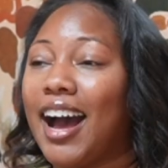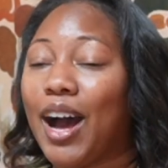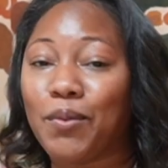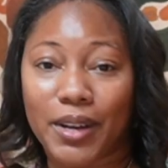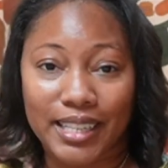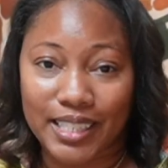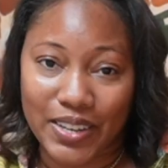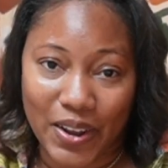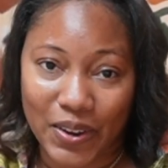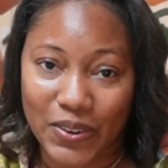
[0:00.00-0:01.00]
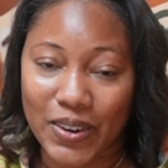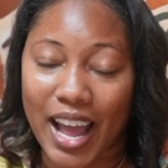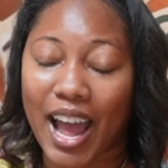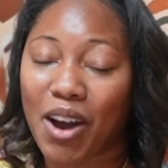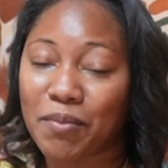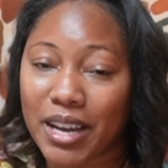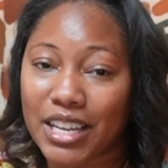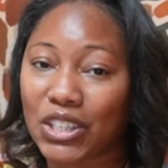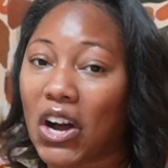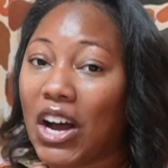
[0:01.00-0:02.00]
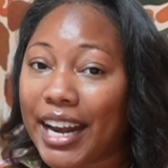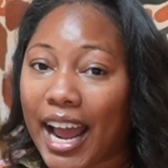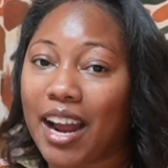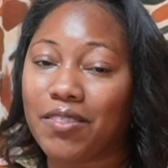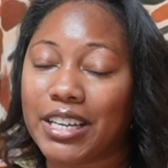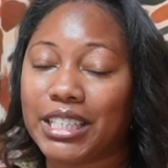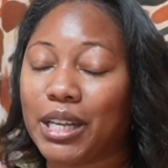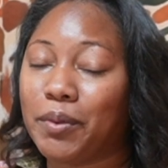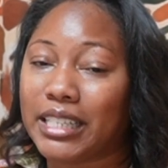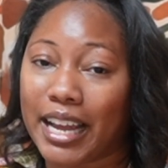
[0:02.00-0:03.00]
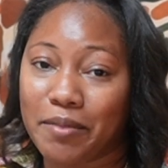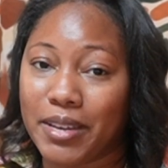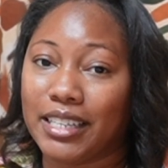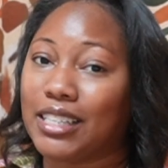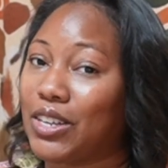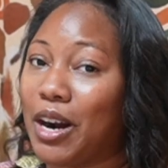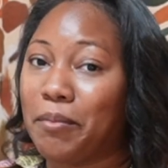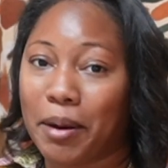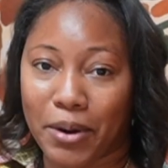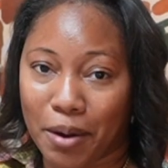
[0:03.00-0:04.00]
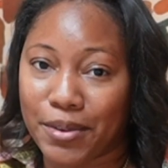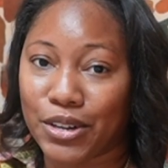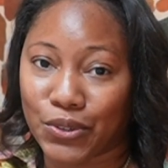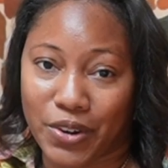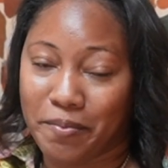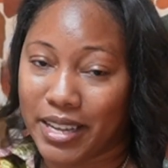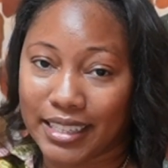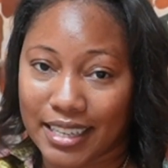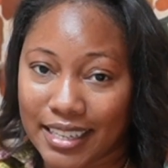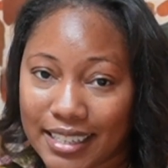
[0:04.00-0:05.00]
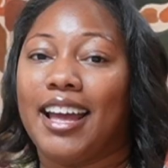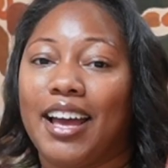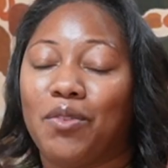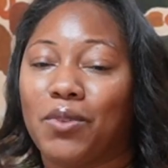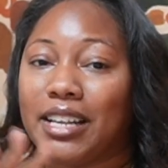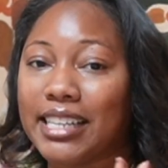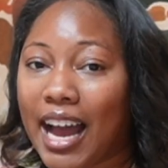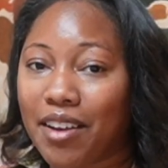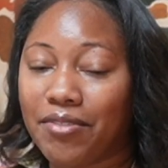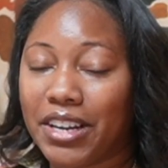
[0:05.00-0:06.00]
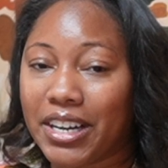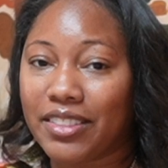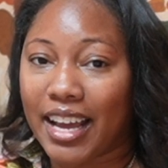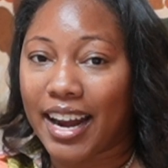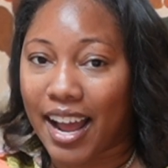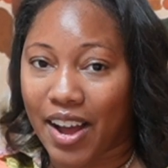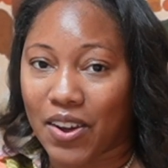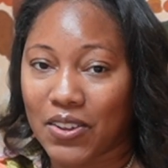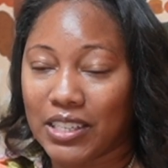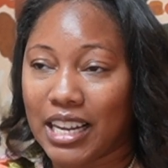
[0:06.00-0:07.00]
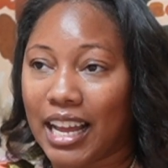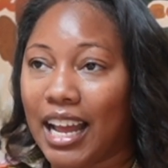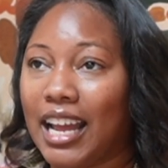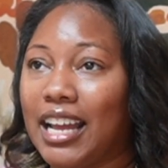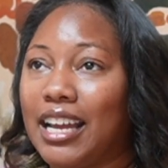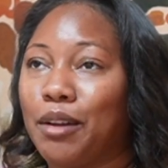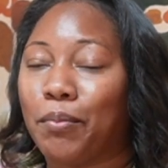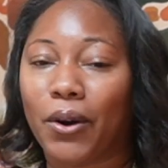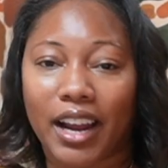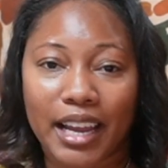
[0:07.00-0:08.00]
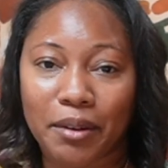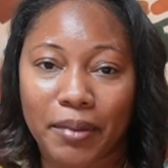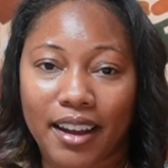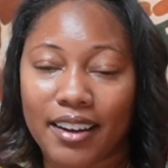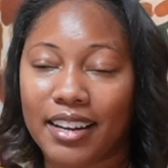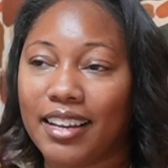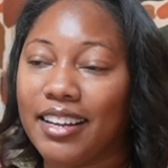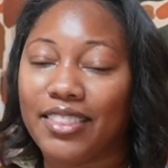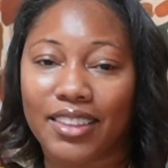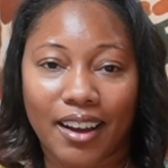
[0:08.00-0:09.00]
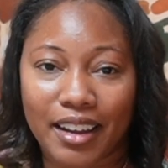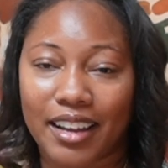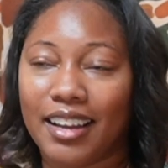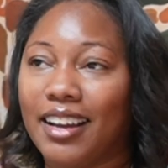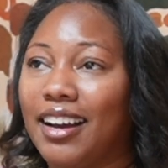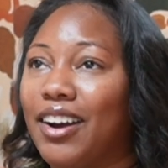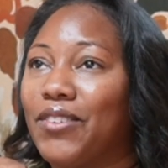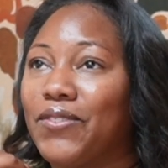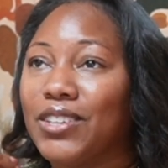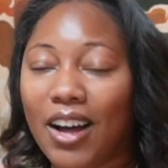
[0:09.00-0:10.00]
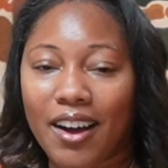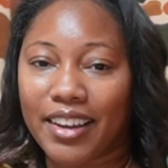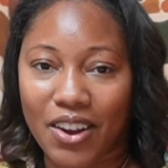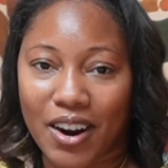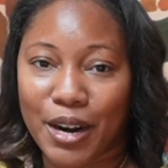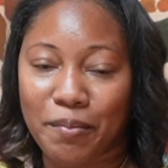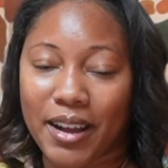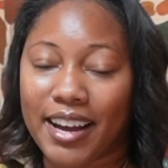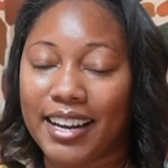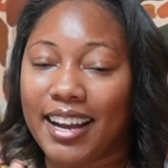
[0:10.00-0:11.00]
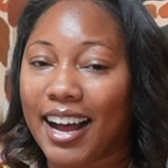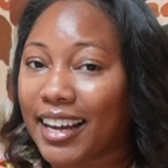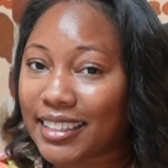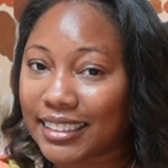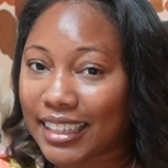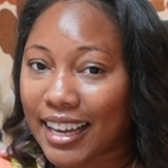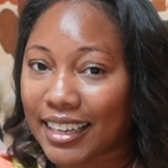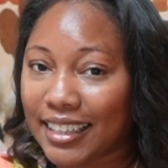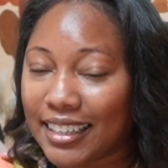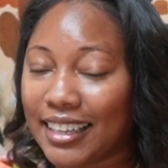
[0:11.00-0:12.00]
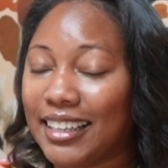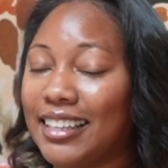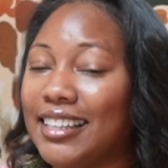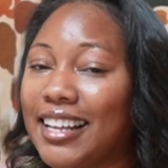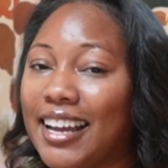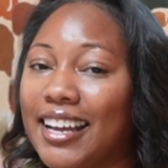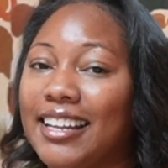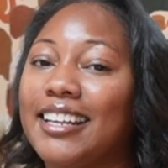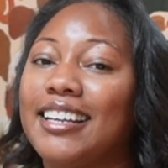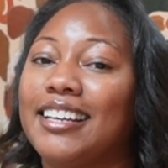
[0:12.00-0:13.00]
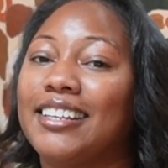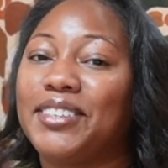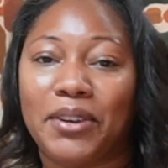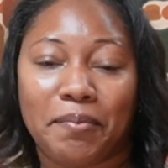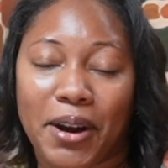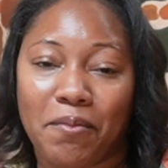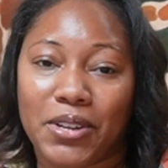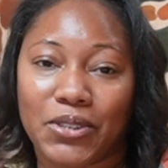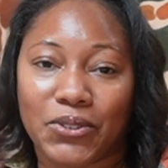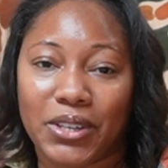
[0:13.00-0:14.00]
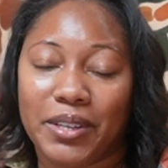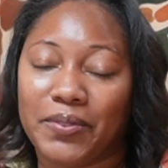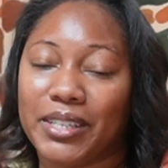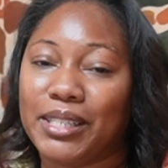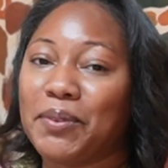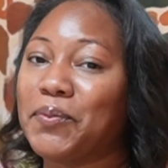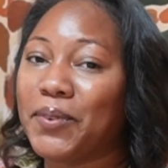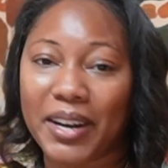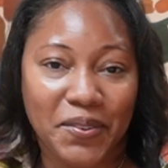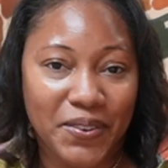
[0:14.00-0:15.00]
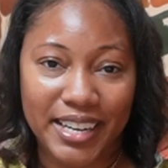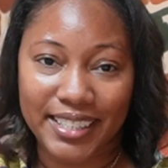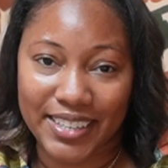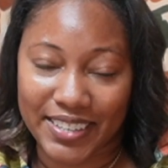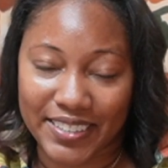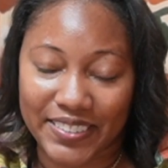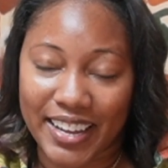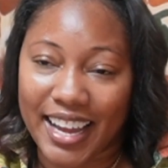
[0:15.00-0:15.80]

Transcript: I wanted to know how much on average it would take me to start my permanent jewelry business. And once I figured that out and prayed about it and thought long and hard about it, I decided that doing permanent jewelry was what I wanted to do